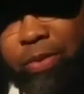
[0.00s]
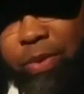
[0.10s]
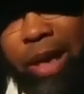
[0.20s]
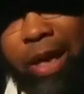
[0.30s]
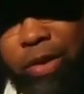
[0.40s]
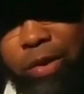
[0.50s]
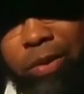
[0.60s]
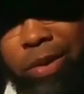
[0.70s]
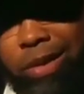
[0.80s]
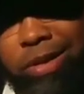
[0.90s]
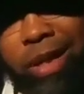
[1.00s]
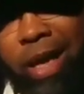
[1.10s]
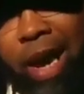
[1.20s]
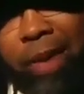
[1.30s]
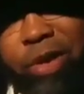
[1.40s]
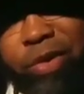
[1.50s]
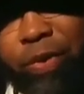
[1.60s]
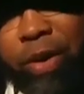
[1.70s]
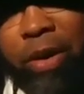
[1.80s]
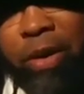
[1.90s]
That's what I do. I set an
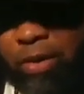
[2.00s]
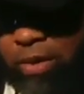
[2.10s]
atmosphere